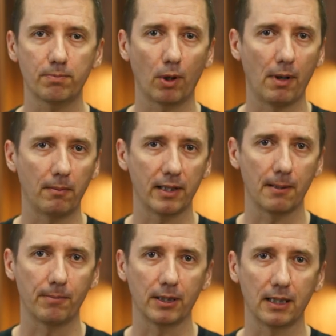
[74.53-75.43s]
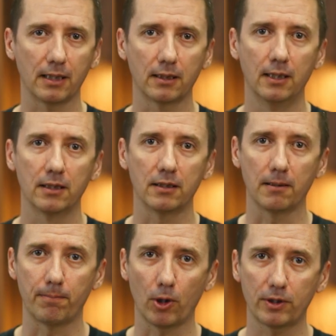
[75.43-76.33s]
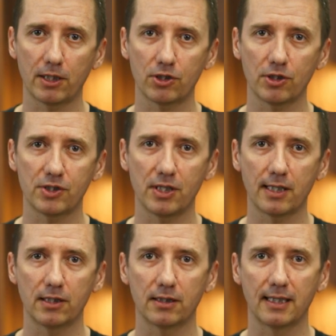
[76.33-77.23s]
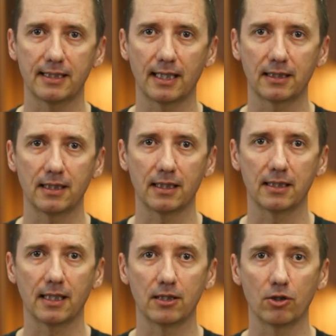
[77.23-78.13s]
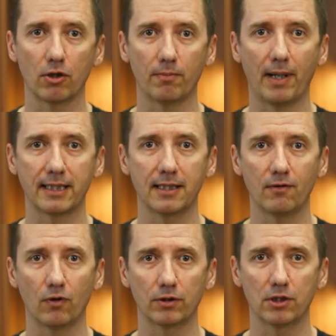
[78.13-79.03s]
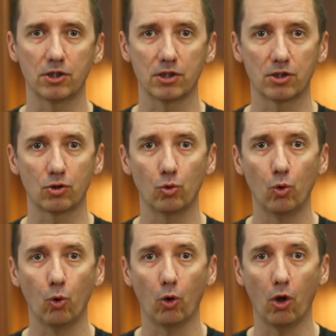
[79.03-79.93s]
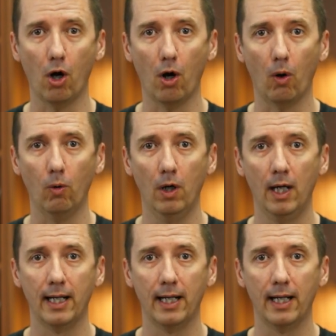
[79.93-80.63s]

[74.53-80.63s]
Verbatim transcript: probably happening, the protection circuit detected that your battery voltage is too low